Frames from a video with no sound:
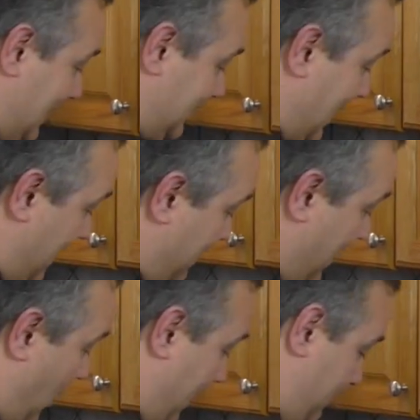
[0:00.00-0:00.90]
it's gotta be
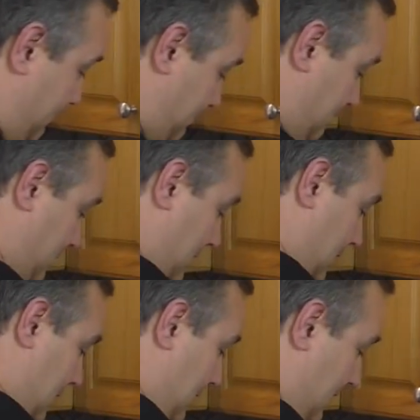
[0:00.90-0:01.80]
hot,
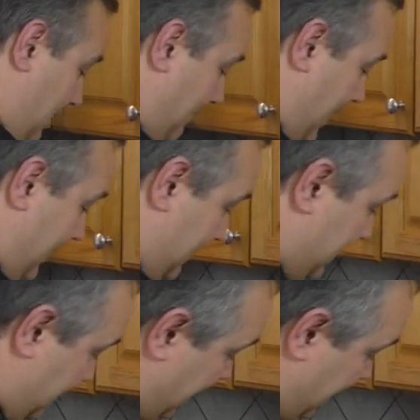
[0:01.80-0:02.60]
all right?